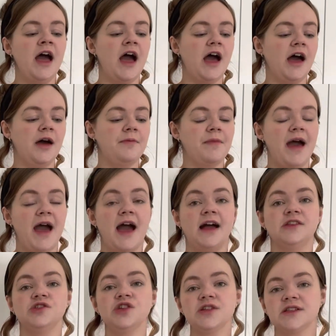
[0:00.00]

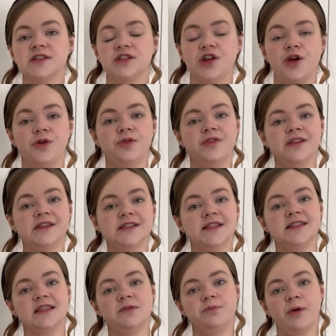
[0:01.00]
And just a note, this
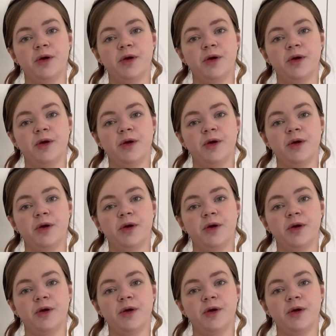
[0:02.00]
is the